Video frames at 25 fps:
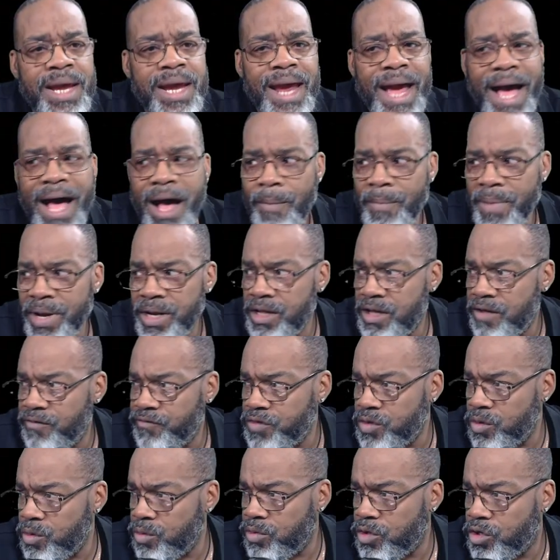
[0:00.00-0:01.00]
How many of
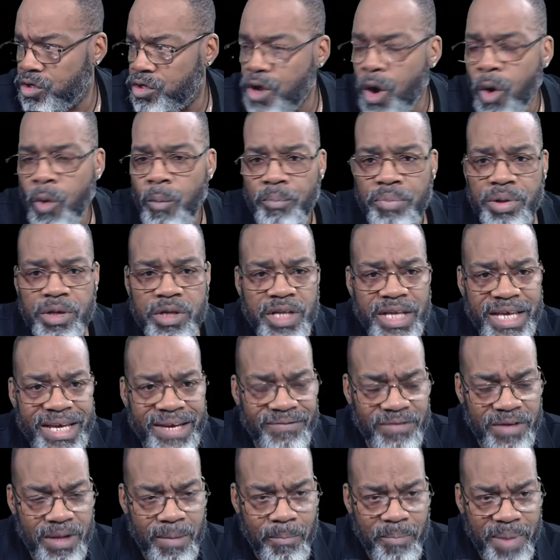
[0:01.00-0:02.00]
you don't
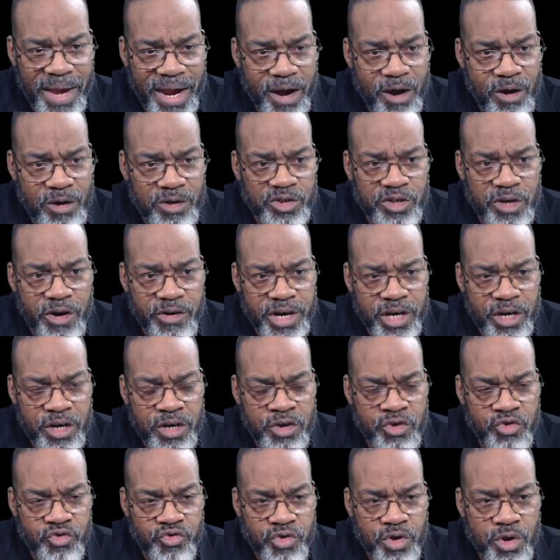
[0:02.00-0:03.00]
believe the Bears are in
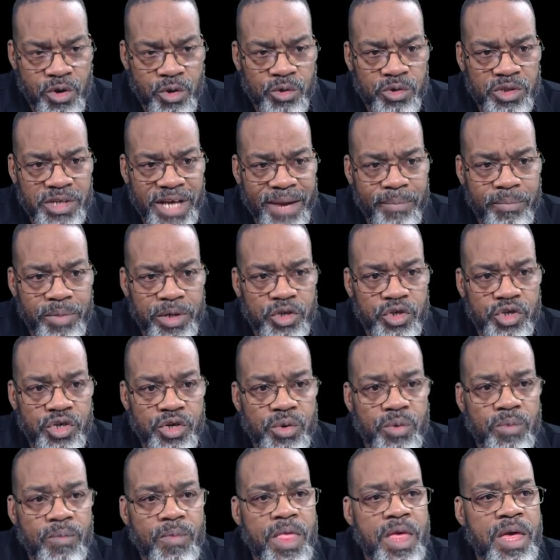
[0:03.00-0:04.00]
control? Type of
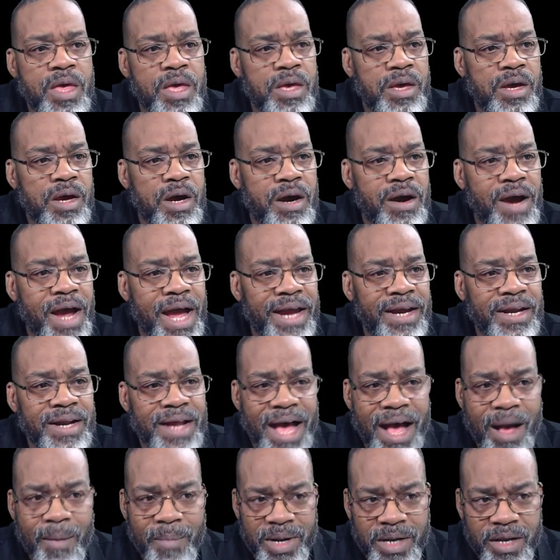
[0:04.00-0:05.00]
two. All right.
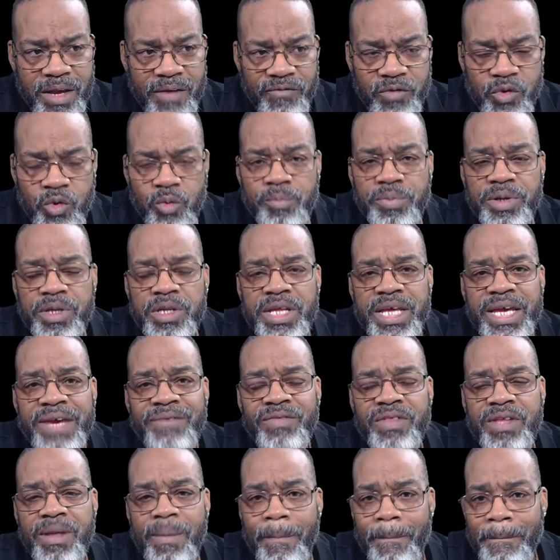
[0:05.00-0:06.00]
How many of you
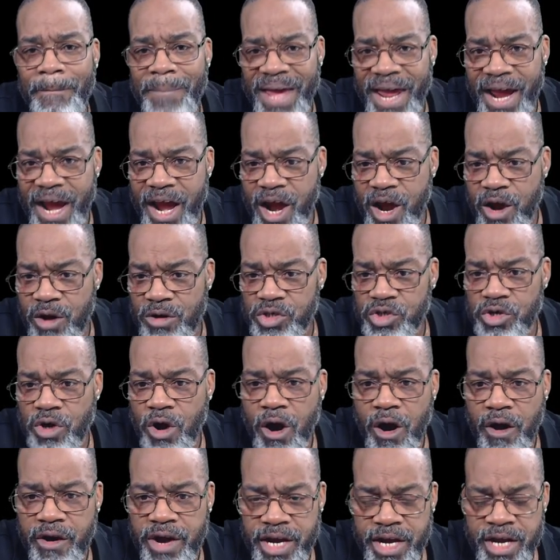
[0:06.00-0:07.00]
believe the Bears
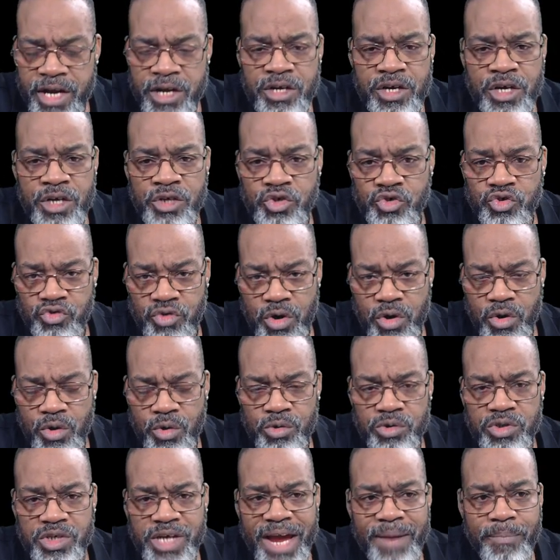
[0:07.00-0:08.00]
are in
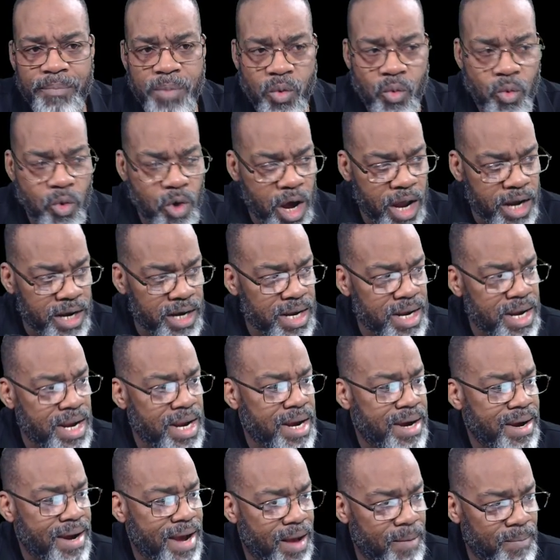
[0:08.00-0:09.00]
control? Type of one.
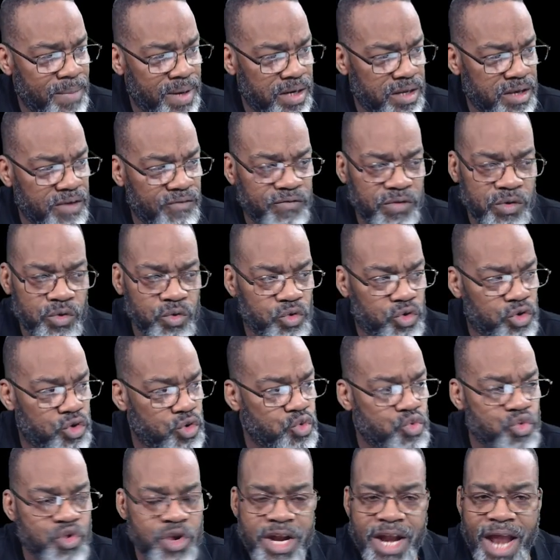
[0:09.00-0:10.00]
How many of you
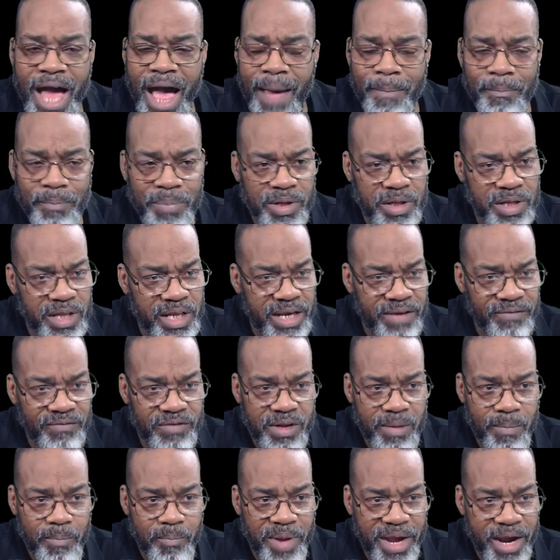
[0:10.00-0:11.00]
do not believe
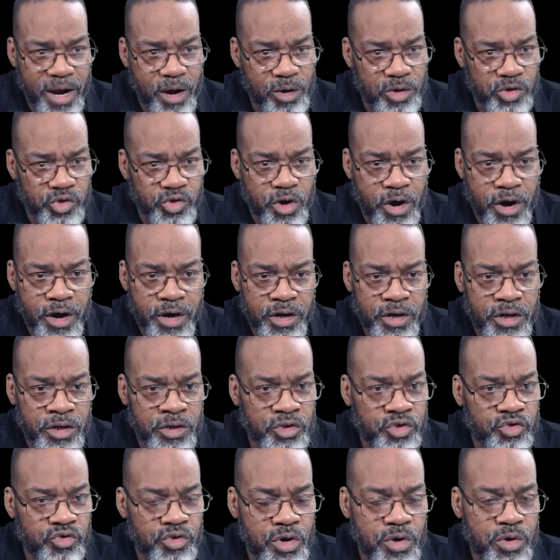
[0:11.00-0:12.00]
the Bears are in
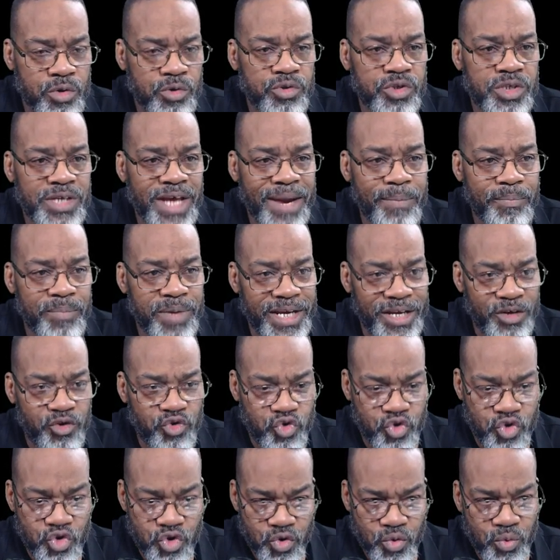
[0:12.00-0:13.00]
control? Type a
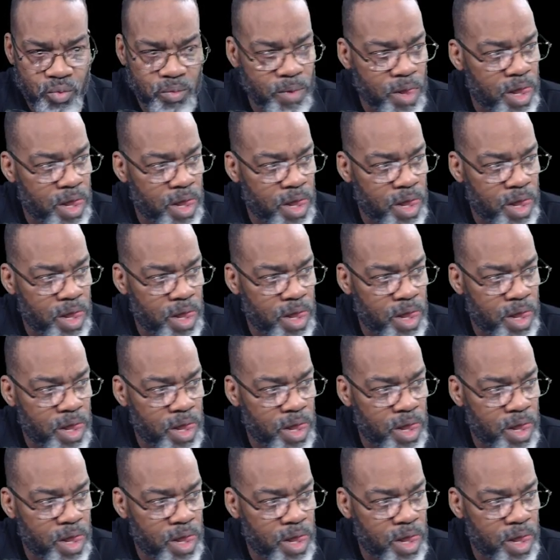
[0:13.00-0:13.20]
two.